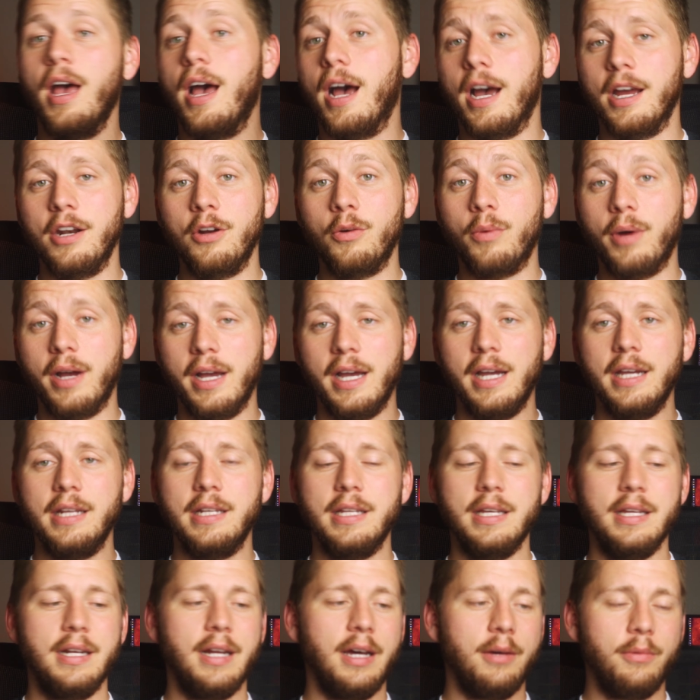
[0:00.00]
I know why I
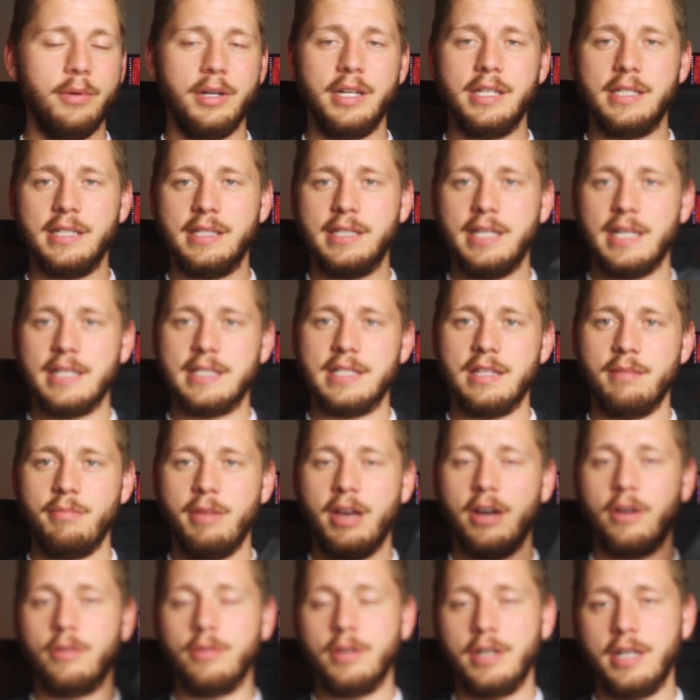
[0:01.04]
did. I wanted to test them
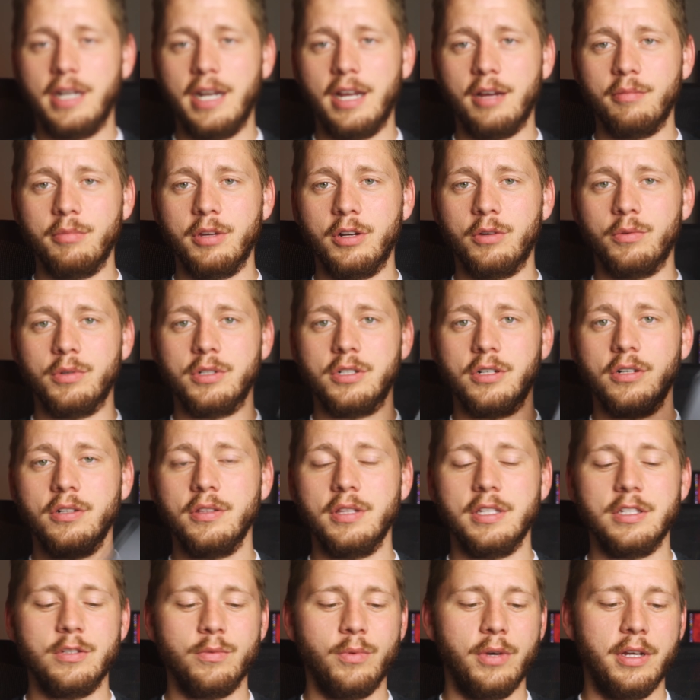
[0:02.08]
out. Now I'm gonna return
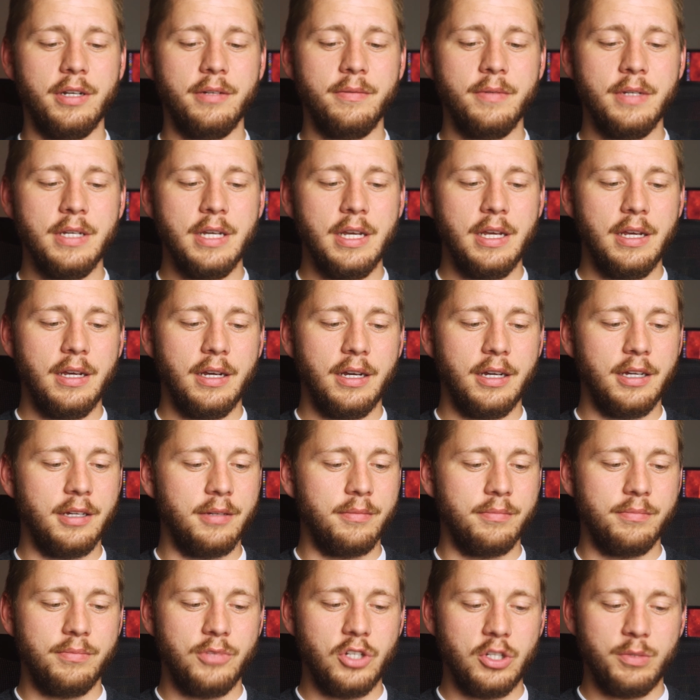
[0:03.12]
this one,
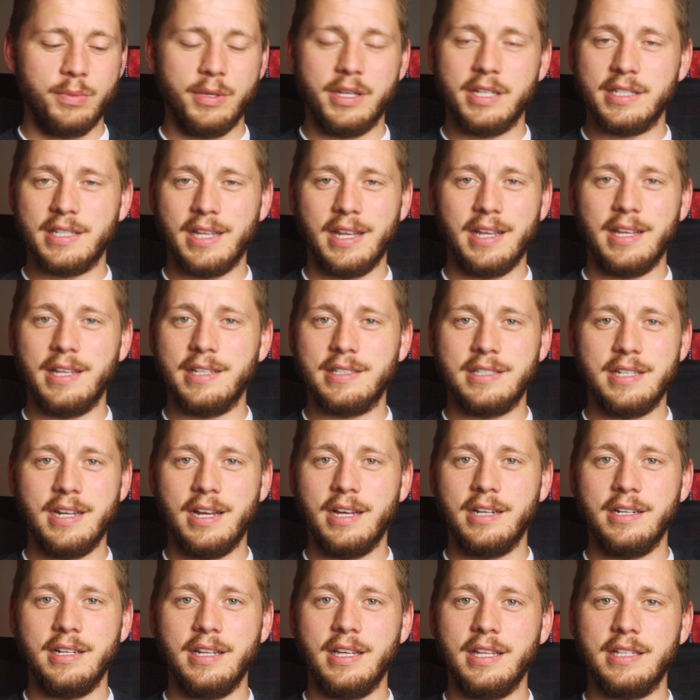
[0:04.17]
just because it's
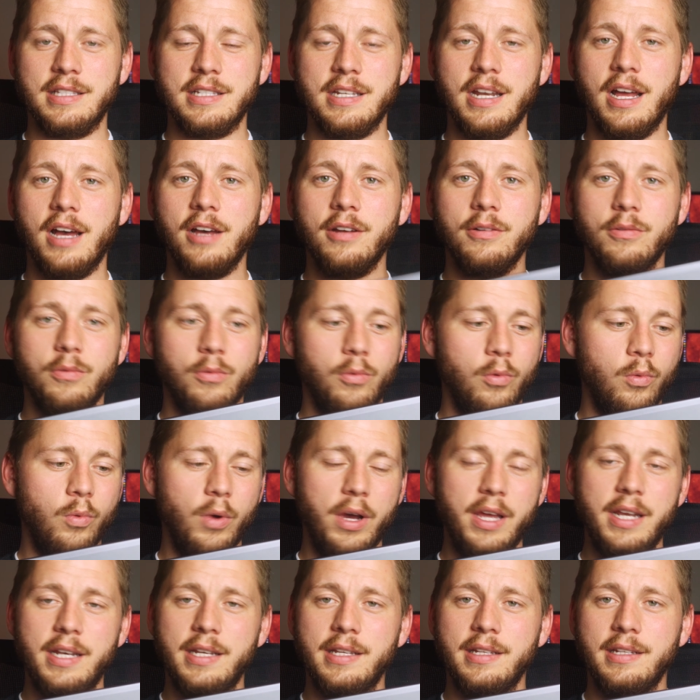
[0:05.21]
not
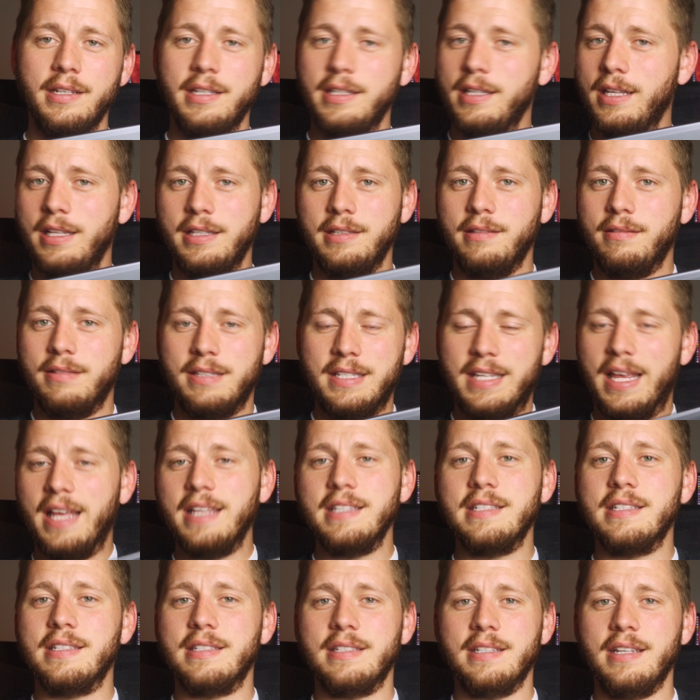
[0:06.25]
what it
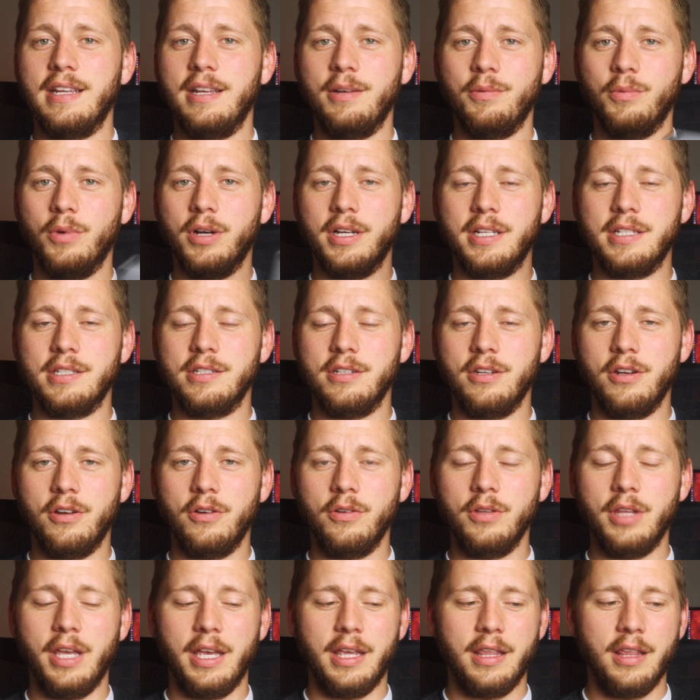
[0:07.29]
says it was, you know,
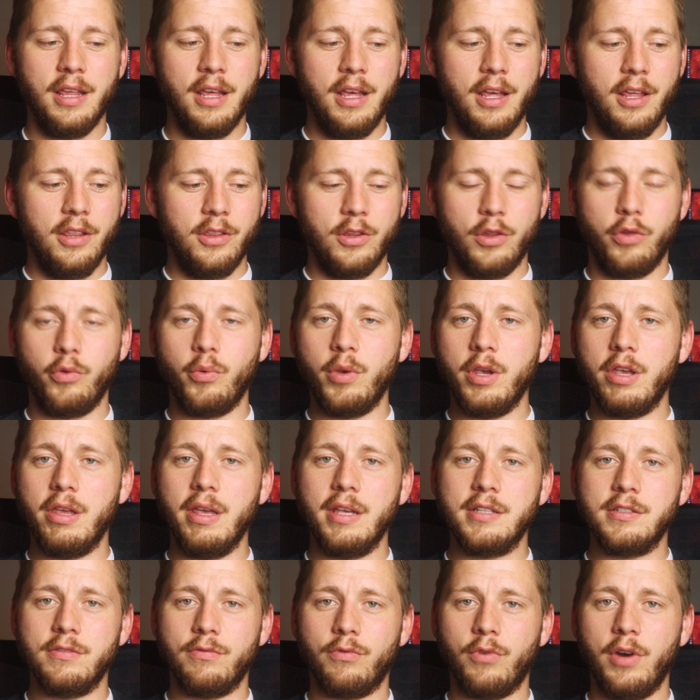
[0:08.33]
like 3
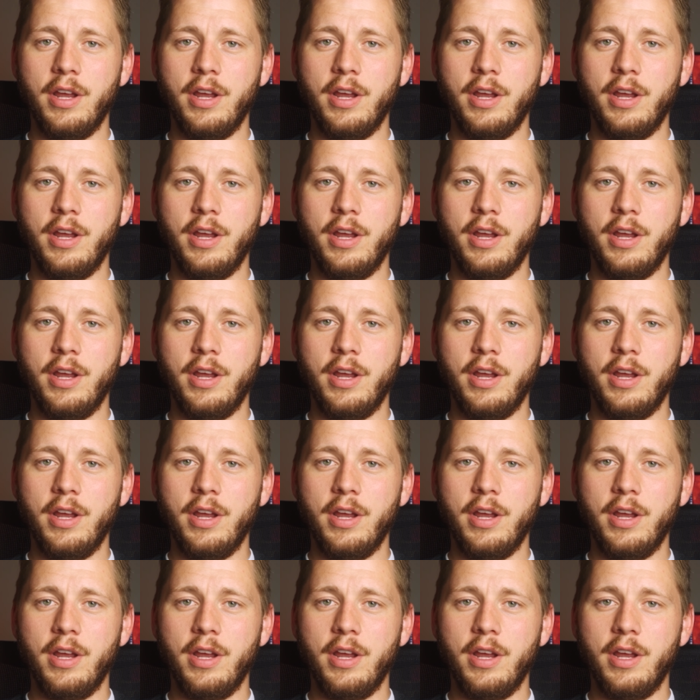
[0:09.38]
gigs of